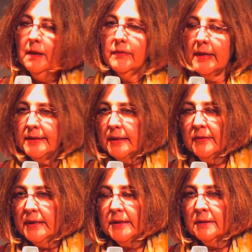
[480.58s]
they
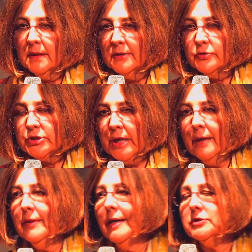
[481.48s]
didn't
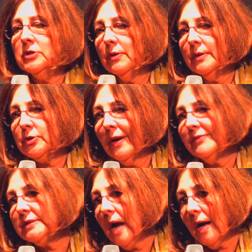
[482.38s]
understand that. So
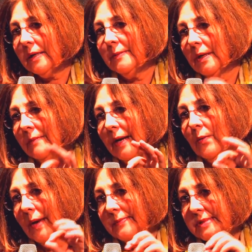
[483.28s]
every document on my
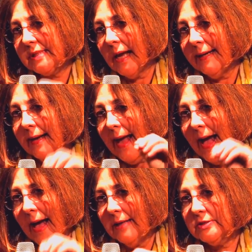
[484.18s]
website
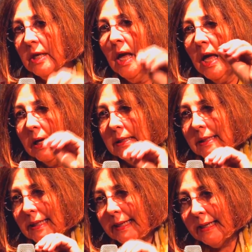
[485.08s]
has
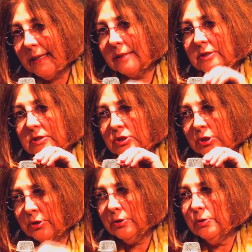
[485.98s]
links
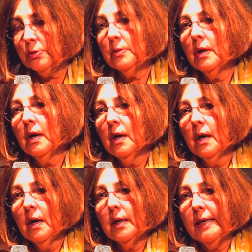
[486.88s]
to
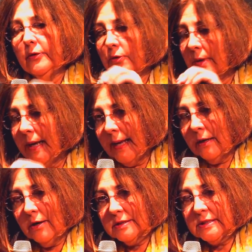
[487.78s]
either an
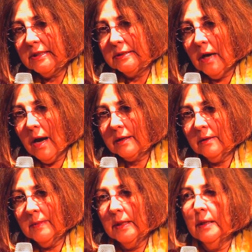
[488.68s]
NRC
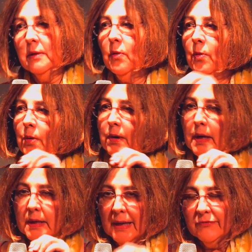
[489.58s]
document or a
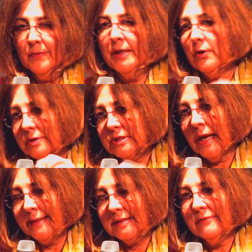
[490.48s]
government or
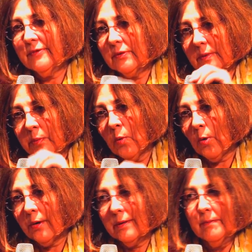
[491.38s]
scientific
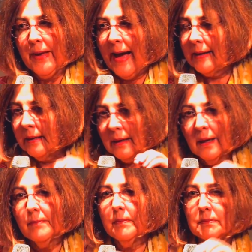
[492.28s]
report backing
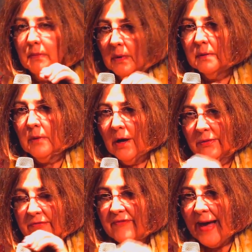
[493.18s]
up all
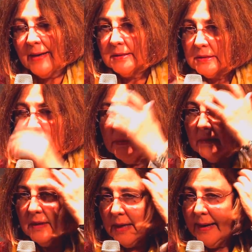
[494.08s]
the facts
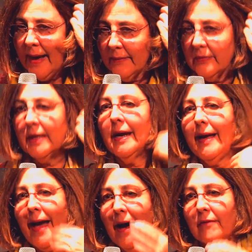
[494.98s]
that I
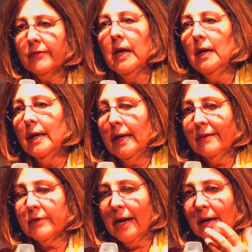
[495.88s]
have. And
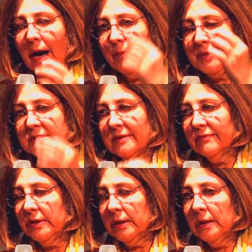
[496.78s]
I've got copies of
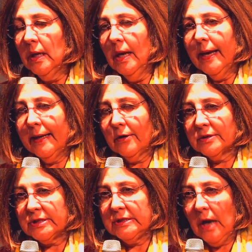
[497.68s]
the
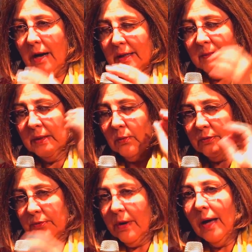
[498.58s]
NRC document where
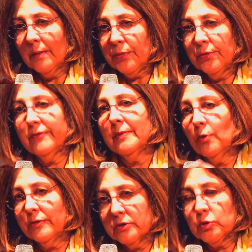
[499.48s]
they're not approving
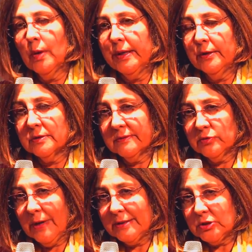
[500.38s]
more than 20 years of
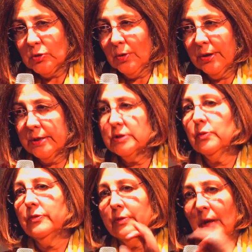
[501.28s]
dry storage,
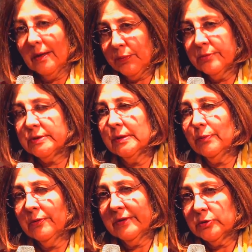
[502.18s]
where they're not
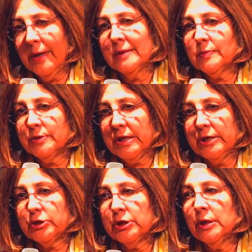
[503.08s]
approving
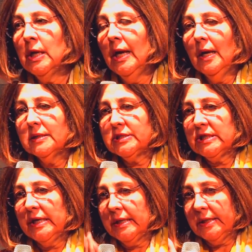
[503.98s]
transportation,
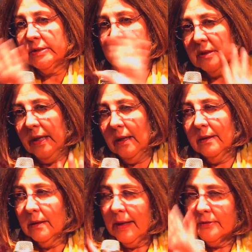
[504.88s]
studies,
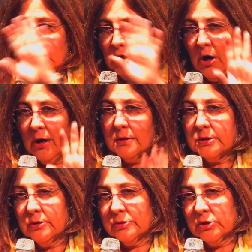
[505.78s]
and charts.
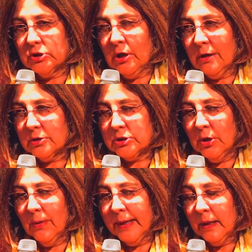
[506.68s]
There's a chart
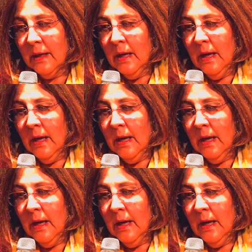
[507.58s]
showing